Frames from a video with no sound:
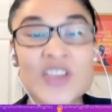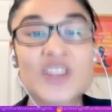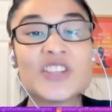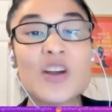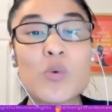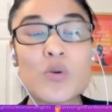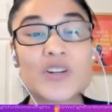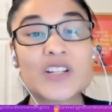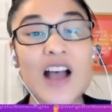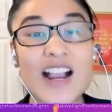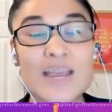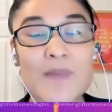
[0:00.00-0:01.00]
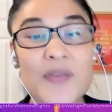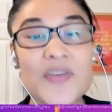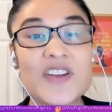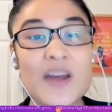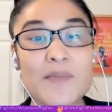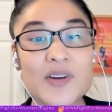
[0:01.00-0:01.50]
So when we're talking about
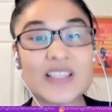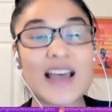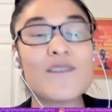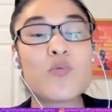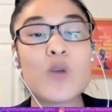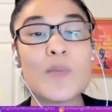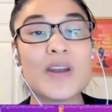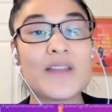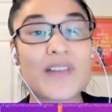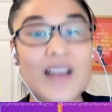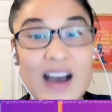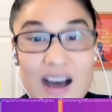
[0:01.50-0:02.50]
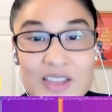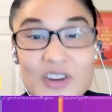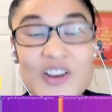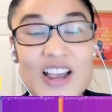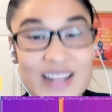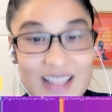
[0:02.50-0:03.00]
the numbers of women of
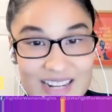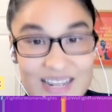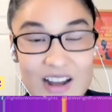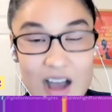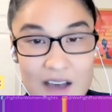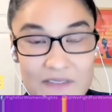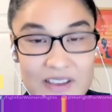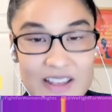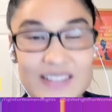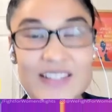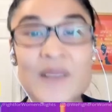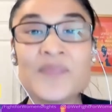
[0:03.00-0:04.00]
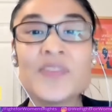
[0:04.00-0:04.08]
color in elected office,